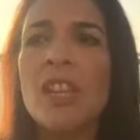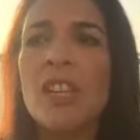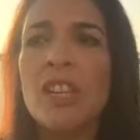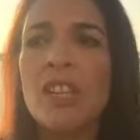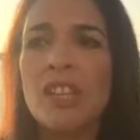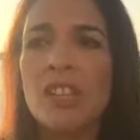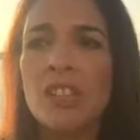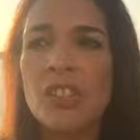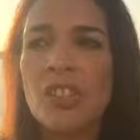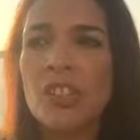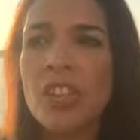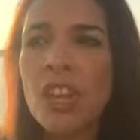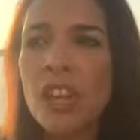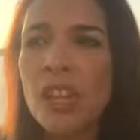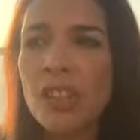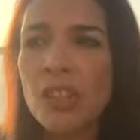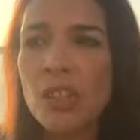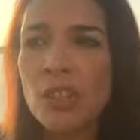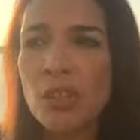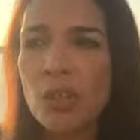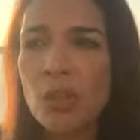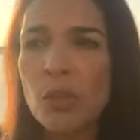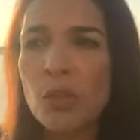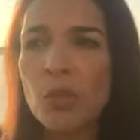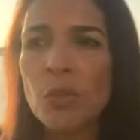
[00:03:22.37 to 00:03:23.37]
is
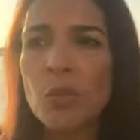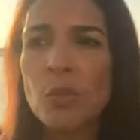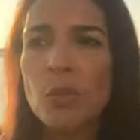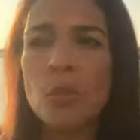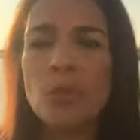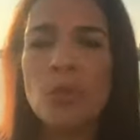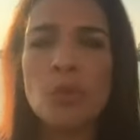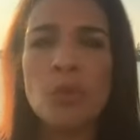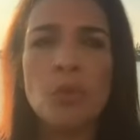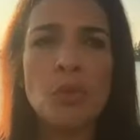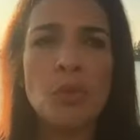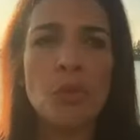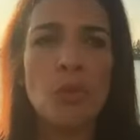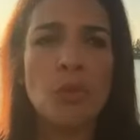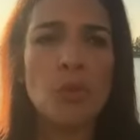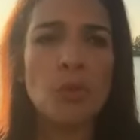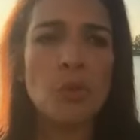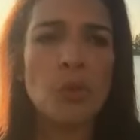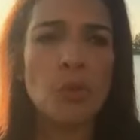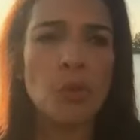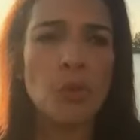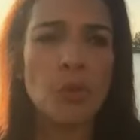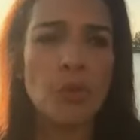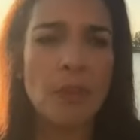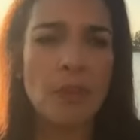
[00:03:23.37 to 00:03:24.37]
not due
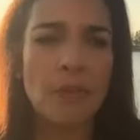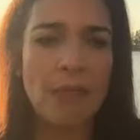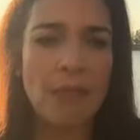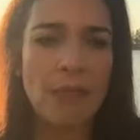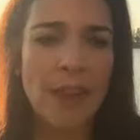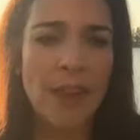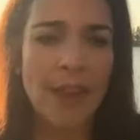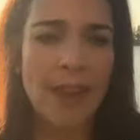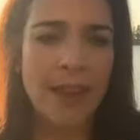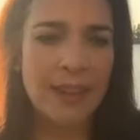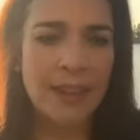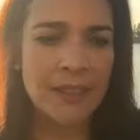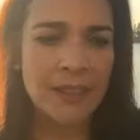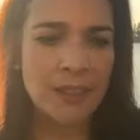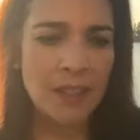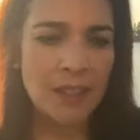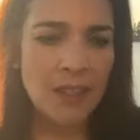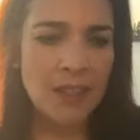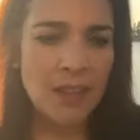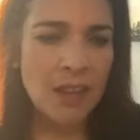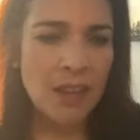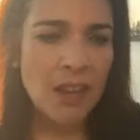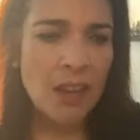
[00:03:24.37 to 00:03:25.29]
to the fact